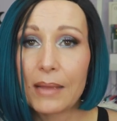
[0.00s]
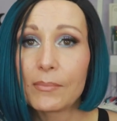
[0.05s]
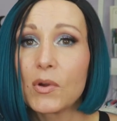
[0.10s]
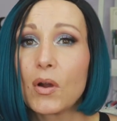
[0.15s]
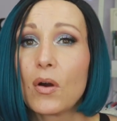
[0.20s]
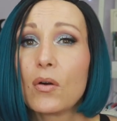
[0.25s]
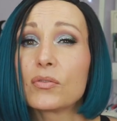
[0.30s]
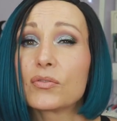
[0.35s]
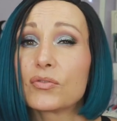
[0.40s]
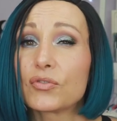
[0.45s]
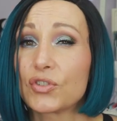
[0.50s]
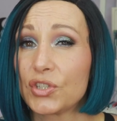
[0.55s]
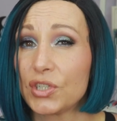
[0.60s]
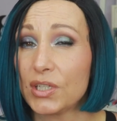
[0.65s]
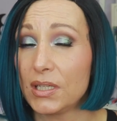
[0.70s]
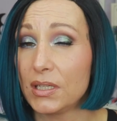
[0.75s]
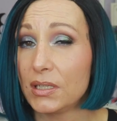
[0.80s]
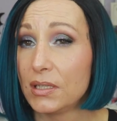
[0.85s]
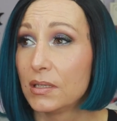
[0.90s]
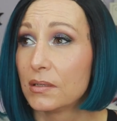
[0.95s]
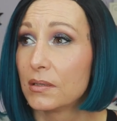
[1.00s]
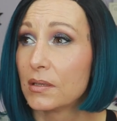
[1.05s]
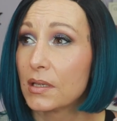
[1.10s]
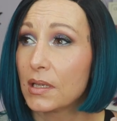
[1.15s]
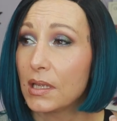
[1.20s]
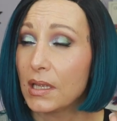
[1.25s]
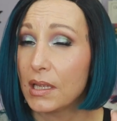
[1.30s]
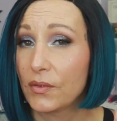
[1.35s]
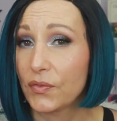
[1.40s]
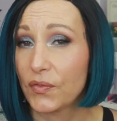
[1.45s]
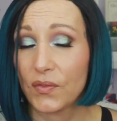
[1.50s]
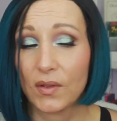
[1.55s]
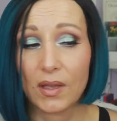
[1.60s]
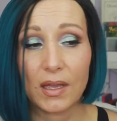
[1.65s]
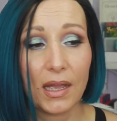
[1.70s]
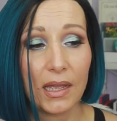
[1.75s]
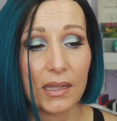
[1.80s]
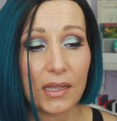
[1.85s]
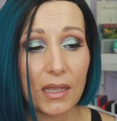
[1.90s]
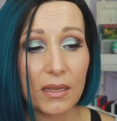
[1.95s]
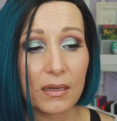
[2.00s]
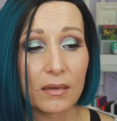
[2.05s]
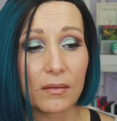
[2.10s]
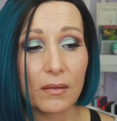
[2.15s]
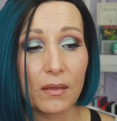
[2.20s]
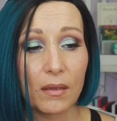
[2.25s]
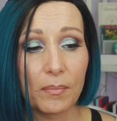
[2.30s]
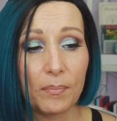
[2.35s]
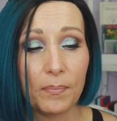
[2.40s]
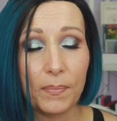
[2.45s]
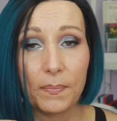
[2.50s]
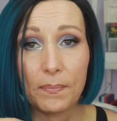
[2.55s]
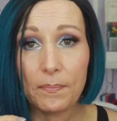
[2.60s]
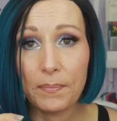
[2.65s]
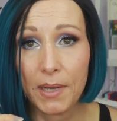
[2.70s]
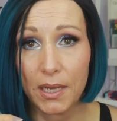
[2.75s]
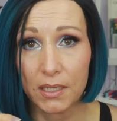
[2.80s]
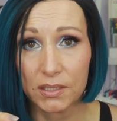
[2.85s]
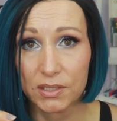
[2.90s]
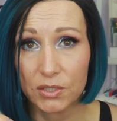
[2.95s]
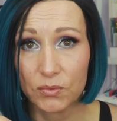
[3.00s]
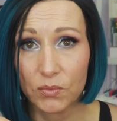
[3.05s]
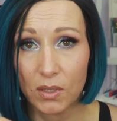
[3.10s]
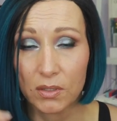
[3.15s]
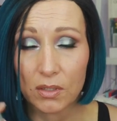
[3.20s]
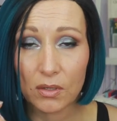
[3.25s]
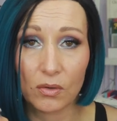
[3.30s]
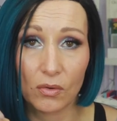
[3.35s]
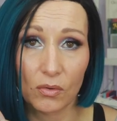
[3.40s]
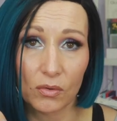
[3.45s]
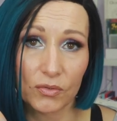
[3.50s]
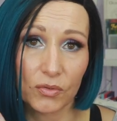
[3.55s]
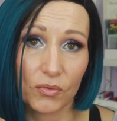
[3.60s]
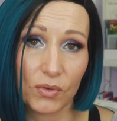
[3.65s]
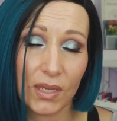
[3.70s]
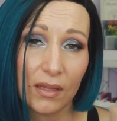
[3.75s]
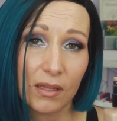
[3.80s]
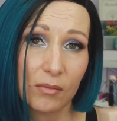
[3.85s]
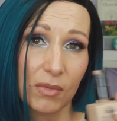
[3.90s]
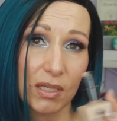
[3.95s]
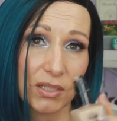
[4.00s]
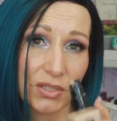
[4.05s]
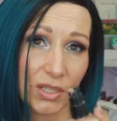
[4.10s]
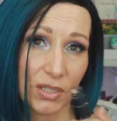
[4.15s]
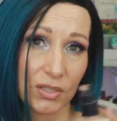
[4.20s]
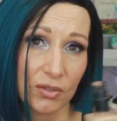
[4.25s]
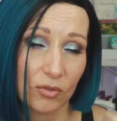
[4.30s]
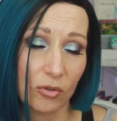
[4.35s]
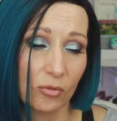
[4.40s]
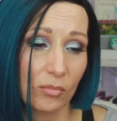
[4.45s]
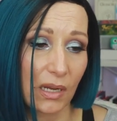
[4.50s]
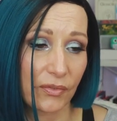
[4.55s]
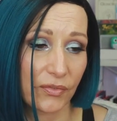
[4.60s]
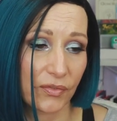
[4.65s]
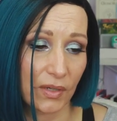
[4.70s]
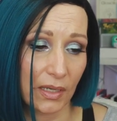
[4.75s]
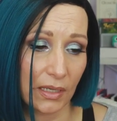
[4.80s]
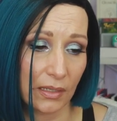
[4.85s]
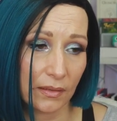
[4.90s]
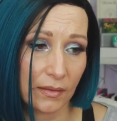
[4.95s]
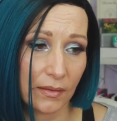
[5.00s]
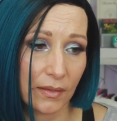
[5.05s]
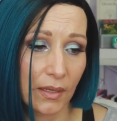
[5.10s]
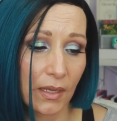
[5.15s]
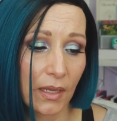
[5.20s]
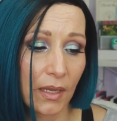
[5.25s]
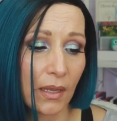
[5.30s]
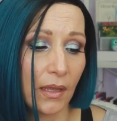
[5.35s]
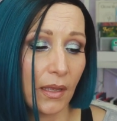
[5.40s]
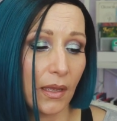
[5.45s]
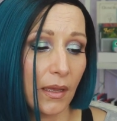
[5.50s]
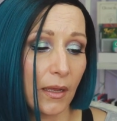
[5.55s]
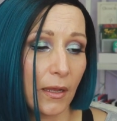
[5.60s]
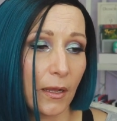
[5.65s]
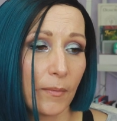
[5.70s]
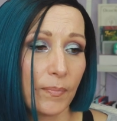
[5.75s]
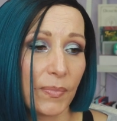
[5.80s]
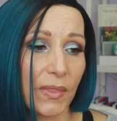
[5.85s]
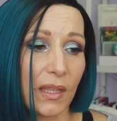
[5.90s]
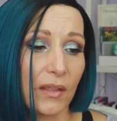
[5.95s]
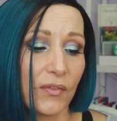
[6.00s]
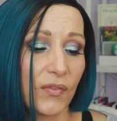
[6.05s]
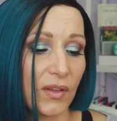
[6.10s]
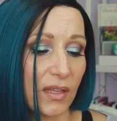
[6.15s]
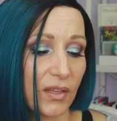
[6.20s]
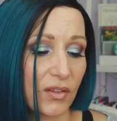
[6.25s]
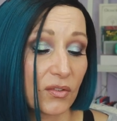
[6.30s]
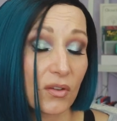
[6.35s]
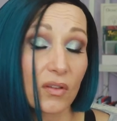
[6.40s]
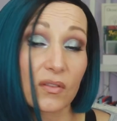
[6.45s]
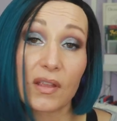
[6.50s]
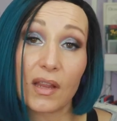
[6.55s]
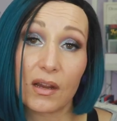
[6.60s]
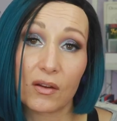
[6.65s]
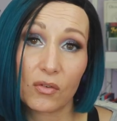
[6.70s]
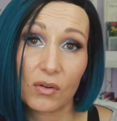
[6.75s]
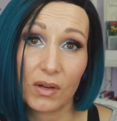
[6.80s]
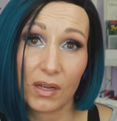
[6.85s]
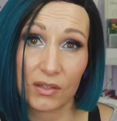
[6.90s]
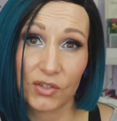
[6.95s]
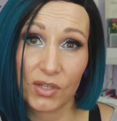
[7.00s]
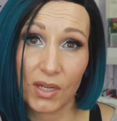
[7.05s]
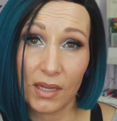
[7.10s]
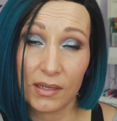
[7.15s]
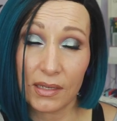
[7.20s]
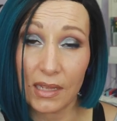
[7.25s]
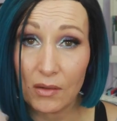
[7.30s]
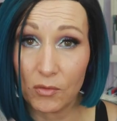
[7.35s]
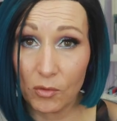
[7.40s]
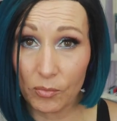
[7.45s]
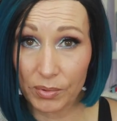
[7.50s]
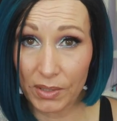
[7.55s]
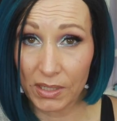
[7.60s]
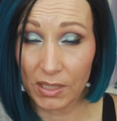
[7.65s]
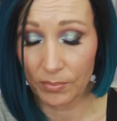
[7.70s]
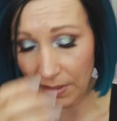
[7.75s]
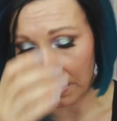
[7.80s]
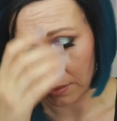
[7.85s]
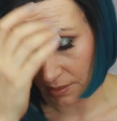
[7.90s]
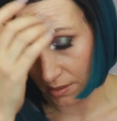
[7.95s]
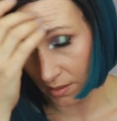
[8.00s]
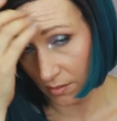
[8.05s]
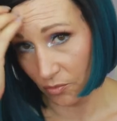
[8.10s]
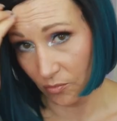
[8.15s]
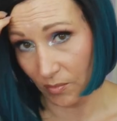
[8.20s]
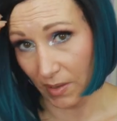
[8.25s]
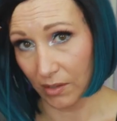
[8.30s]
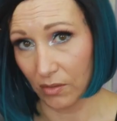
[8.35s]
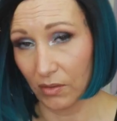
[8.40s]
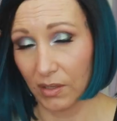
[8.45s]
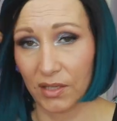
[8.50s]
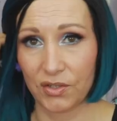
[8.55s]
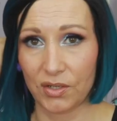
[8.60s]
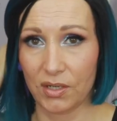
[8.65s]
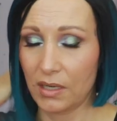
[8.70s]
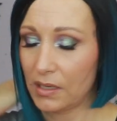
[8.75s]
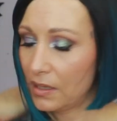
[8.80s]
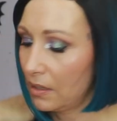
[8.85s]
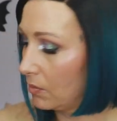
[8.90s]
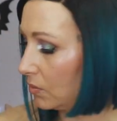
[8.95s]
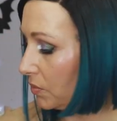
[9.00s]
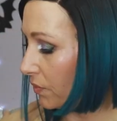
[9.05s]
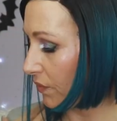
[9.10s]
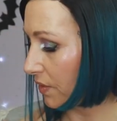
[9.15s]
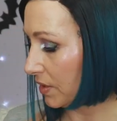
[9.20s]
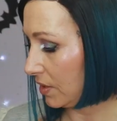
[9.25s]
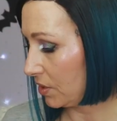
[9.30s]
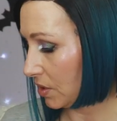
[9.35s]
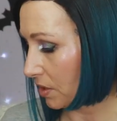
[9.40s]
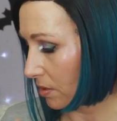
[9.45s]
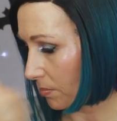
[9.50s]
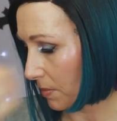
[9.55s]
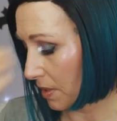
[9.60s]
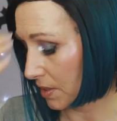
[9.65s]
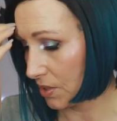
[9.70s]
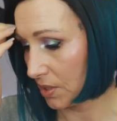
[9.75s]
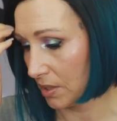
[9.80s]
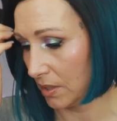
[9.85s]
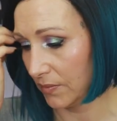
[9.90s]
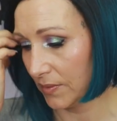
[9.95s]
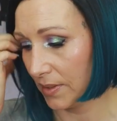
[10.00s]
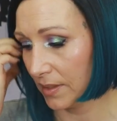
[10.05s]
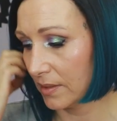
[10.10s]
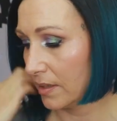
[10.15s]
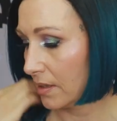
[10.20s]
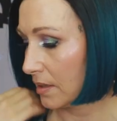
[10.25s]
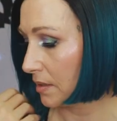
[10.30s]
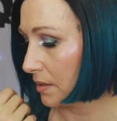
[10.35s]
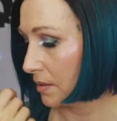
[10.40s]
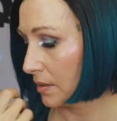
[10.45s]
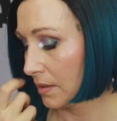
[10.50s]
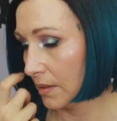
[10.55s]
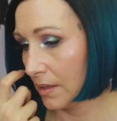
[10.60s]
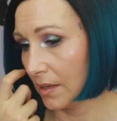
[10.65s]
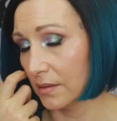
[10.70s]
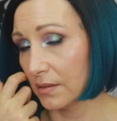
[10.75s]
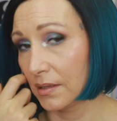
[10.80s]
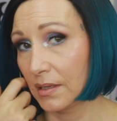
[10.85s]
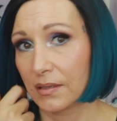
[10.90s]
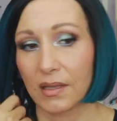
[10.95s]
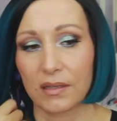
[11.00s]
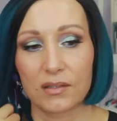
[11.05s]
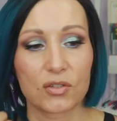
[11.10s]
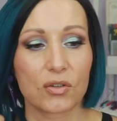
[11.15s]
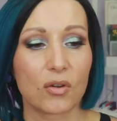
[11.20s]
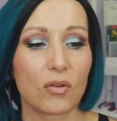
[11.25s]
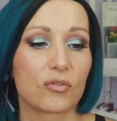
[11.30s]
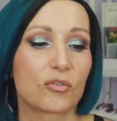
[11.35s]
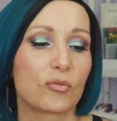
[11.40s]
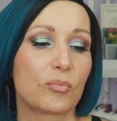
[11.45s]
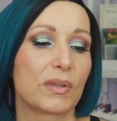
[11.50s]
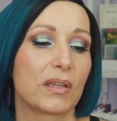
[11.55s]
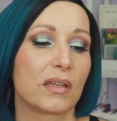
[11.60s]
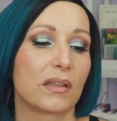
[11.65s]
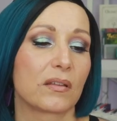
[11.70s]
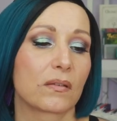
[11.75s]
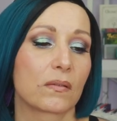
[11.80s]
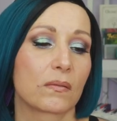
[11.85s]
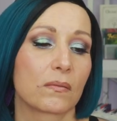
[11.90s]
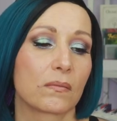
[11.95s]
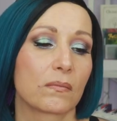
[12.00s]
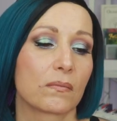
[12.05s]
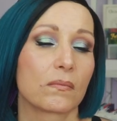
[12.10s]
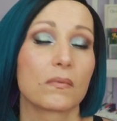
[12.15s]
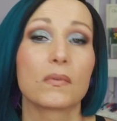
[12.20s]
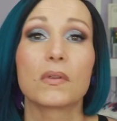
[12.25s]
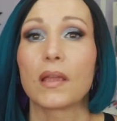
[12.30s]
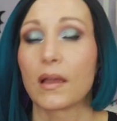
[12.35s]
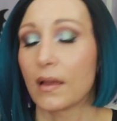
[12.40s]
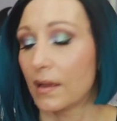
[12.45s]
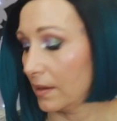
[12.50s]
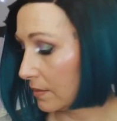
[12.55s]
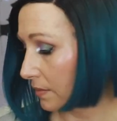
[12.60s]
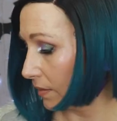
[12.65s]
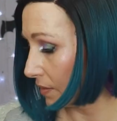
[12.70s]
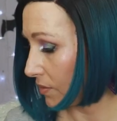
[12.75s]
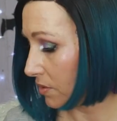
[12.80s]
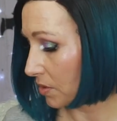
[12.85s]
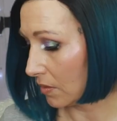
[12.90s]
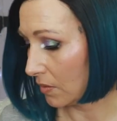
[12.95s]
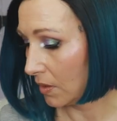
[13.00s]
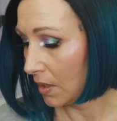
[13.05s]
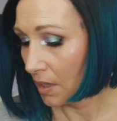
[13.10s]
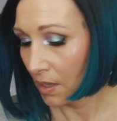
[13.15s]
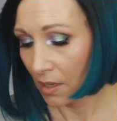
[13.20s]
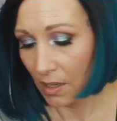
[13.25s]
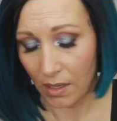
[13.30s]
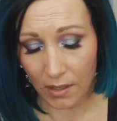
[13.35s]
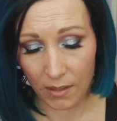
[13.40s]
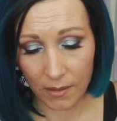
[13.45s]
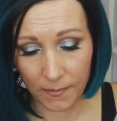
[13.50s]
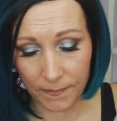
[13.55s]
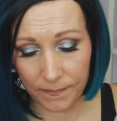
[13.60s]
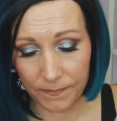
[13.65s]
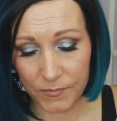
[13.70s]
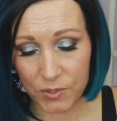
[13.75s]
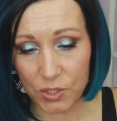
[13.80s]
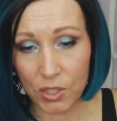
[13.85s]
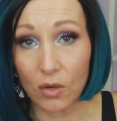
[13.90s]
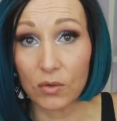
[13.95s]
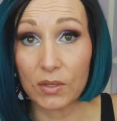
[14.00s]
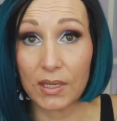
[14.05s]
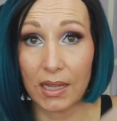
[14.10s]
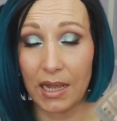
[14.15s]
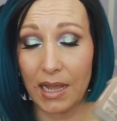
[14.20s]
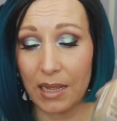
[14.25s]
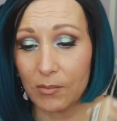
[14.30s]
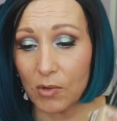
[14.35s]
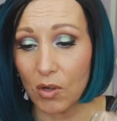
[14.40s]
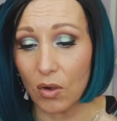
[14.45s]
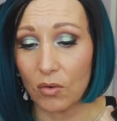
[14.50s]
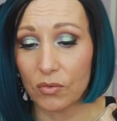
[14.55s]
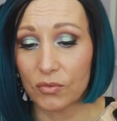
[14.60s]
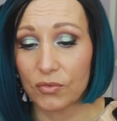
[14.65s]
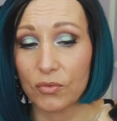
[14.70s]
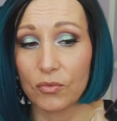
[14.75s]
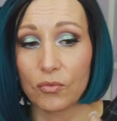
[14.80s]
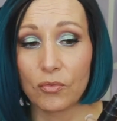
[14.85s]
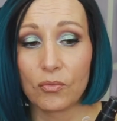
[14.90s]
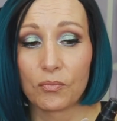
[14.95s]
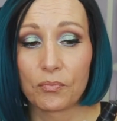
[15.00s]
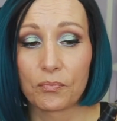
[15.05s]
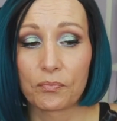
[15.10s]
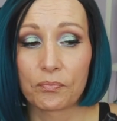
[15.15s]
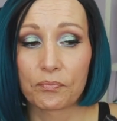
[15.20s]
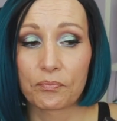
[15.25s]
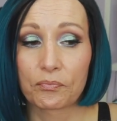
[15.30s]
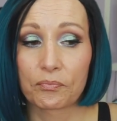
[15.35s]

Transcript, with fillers: I'm going to see if I can uh, pass this one along to either my sister or my friend. Um, if it is not their correct shade, I will bring it back into my collection and I will finish it up myself. I think, I think that is going to be it. Yeah, I think so. Um, so yeah, I'm going to